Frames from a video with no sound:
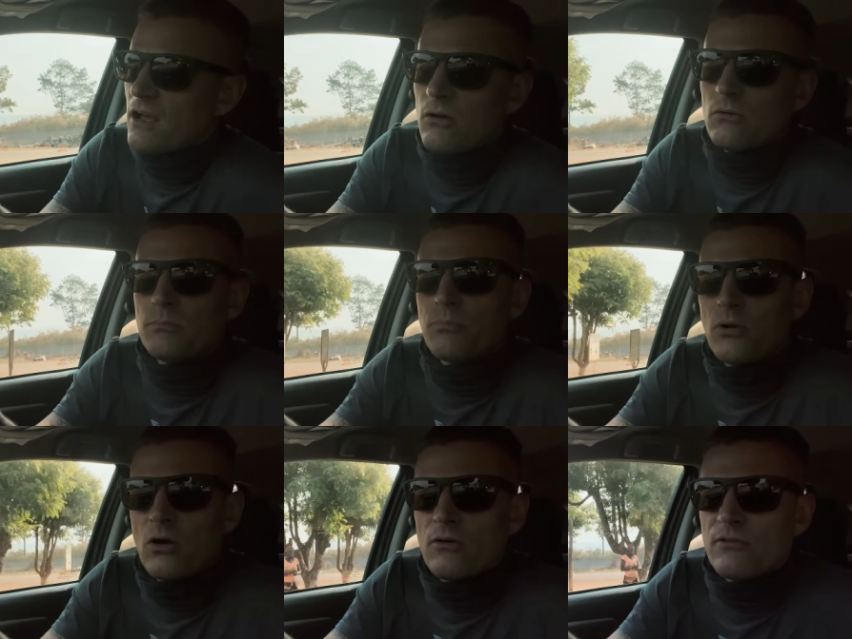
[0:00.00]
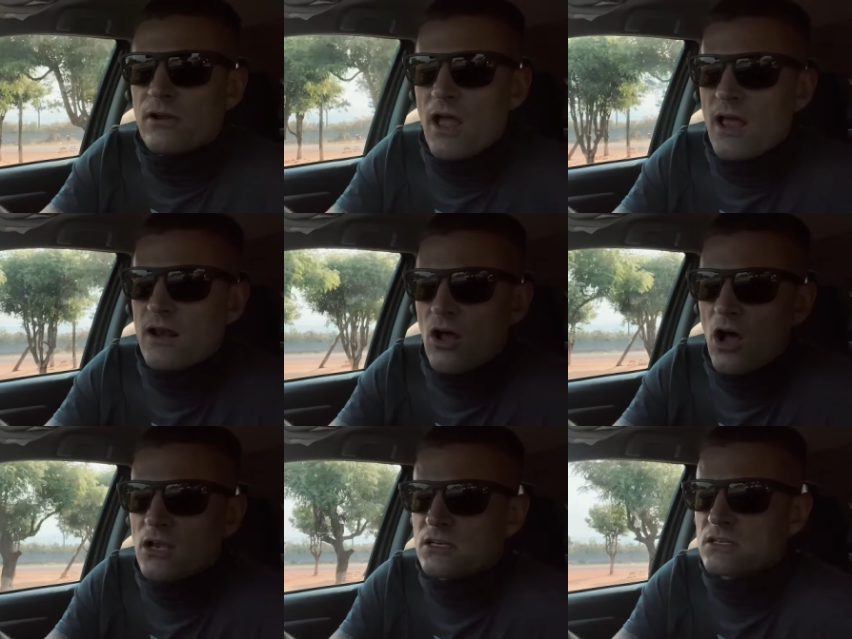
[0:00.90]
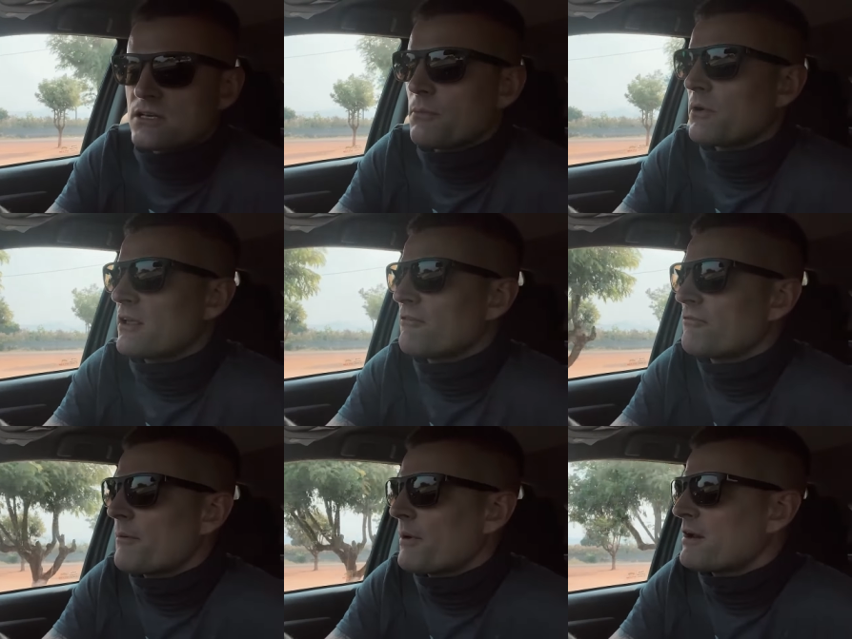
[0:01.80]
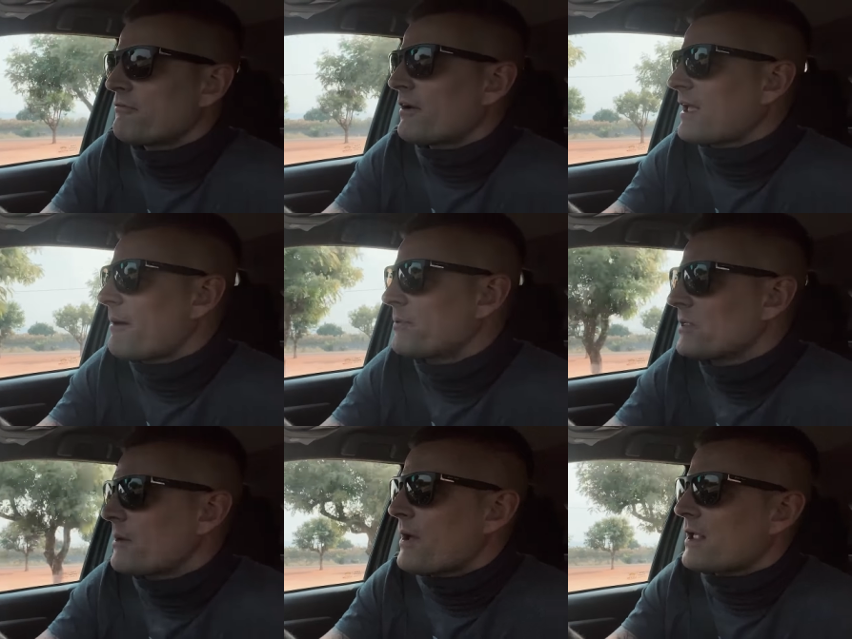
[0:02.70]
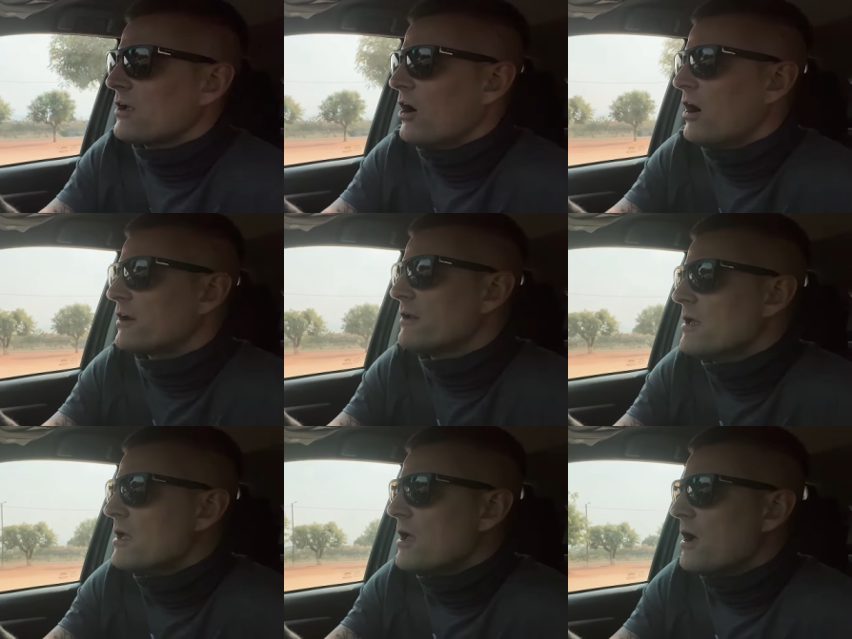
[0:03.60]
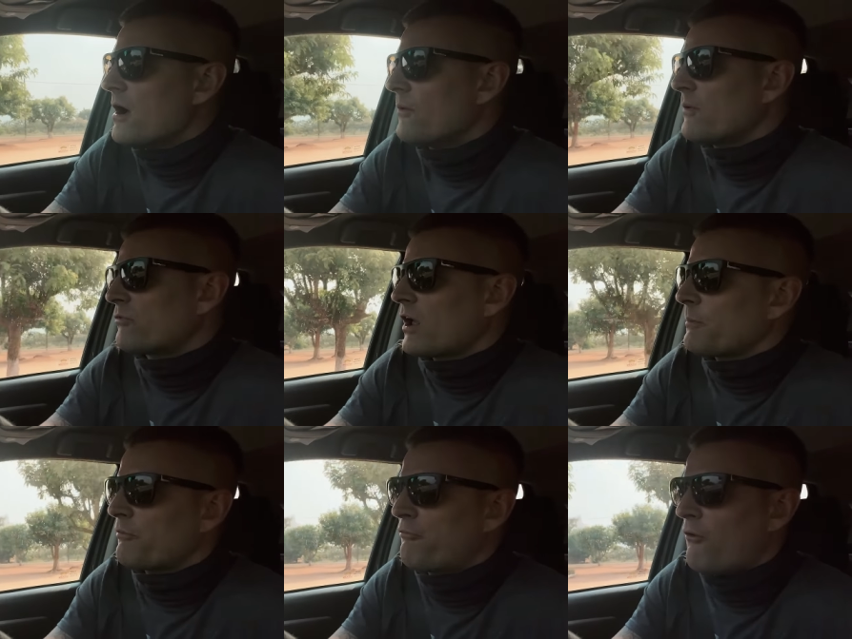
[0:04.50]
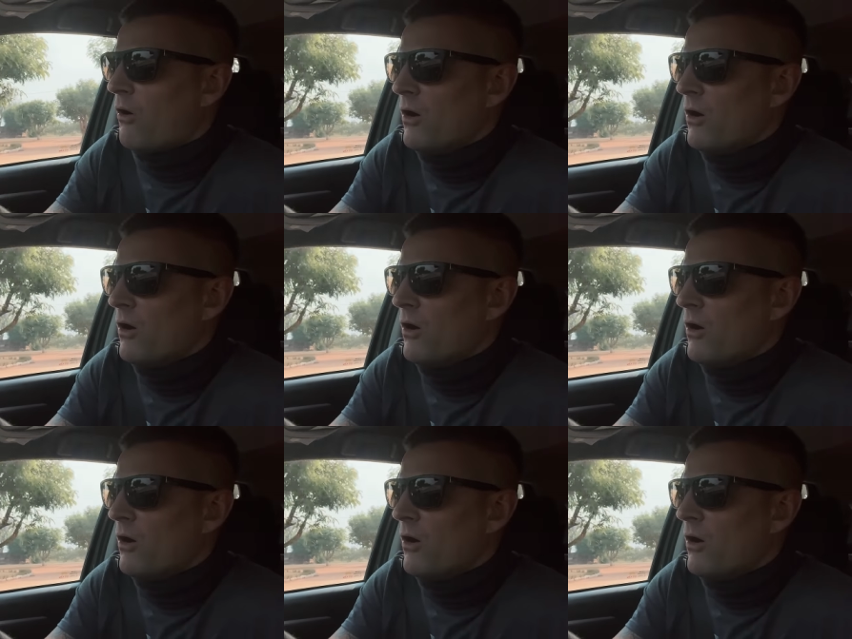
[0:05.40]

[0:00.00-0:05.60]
I'll pull over and ask somebody if they mind if I camp in their backyard. Uh, we've done it before.